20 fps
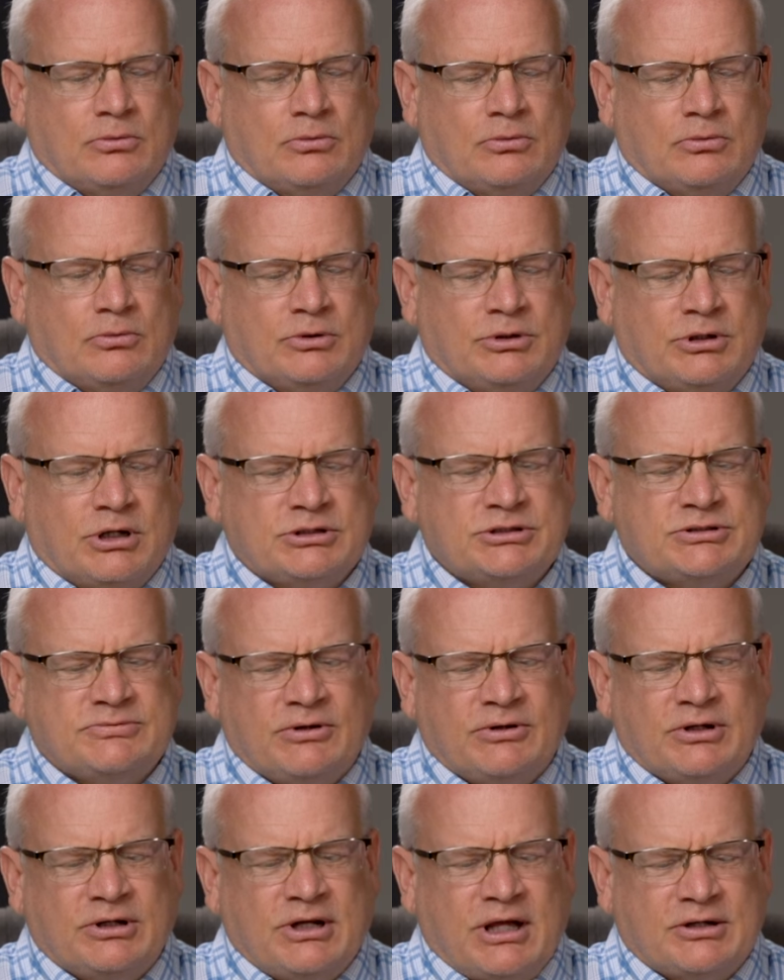when Doctor
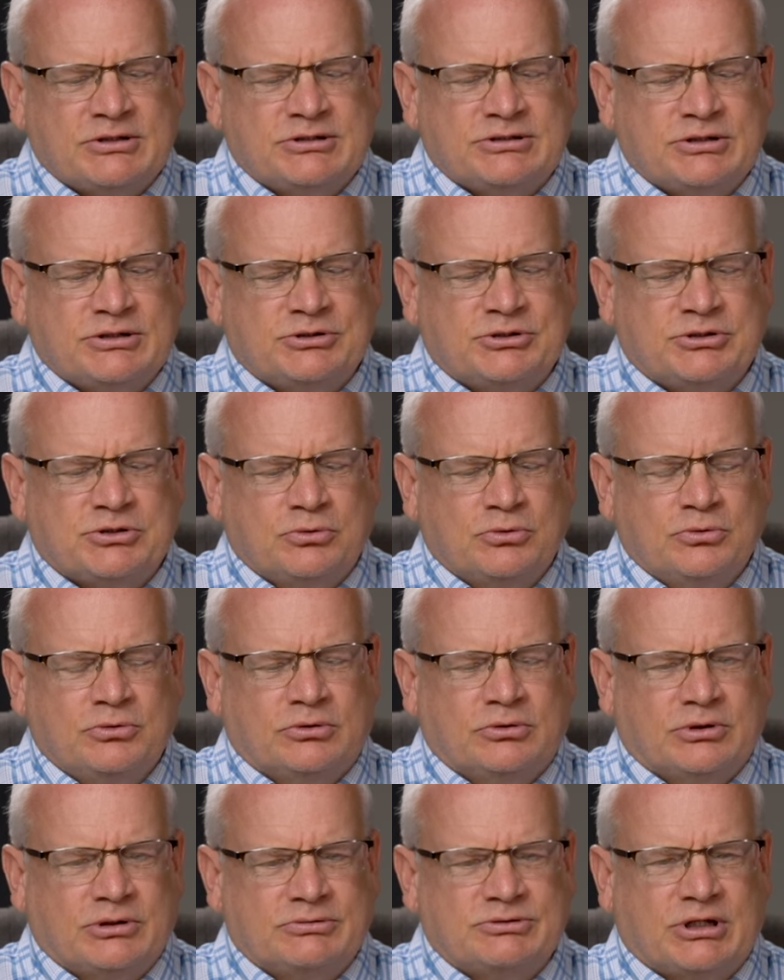Savelle announced this
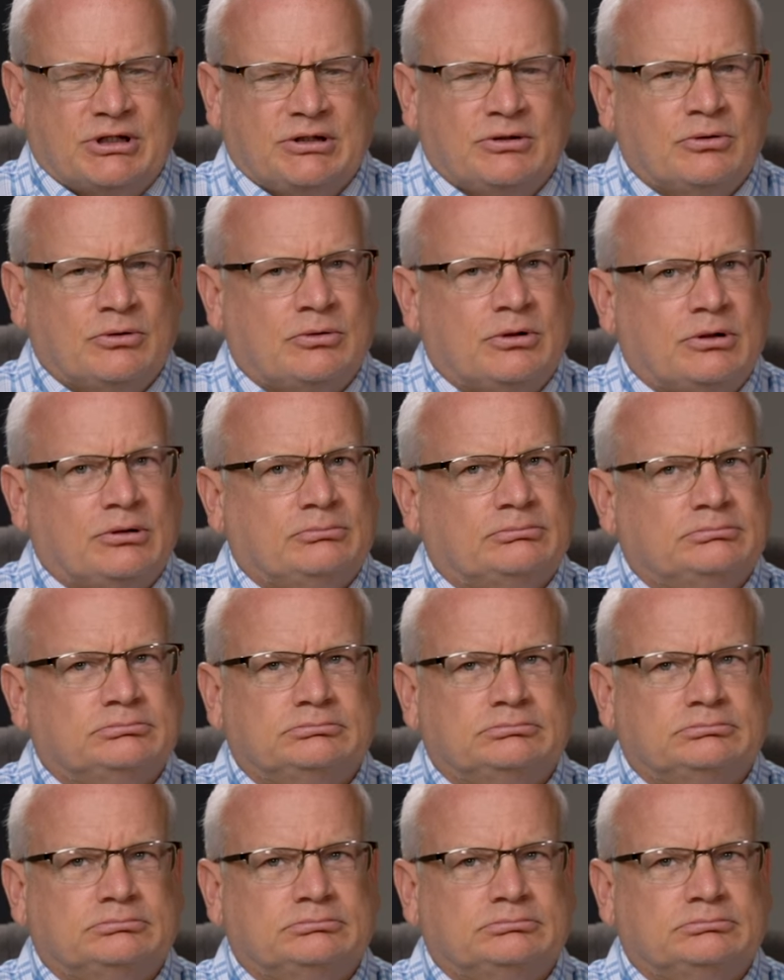school, I was like going,